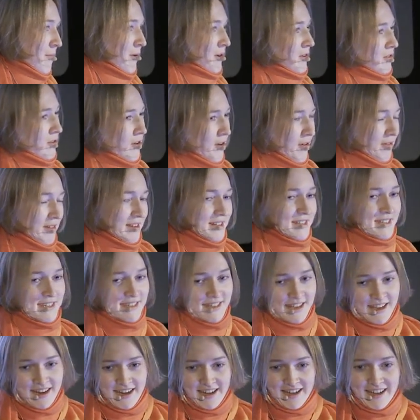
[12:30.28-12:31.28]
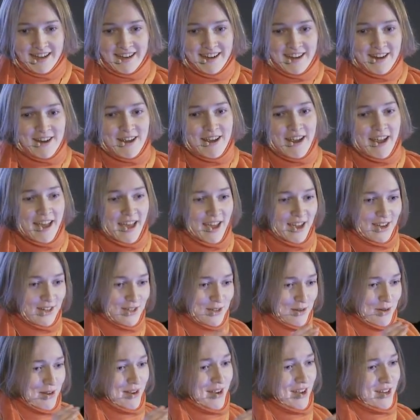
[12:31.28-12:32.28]
But you know this, uh,
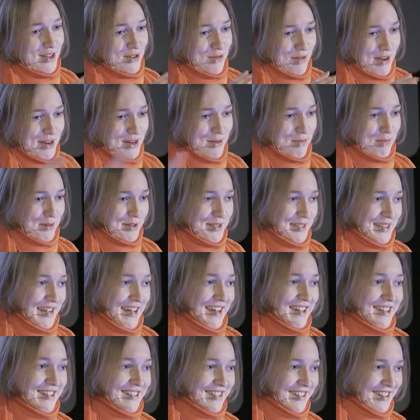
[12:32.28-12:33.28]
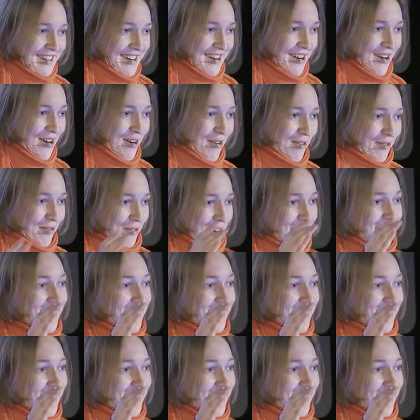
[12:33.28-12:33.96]
80 and 20% of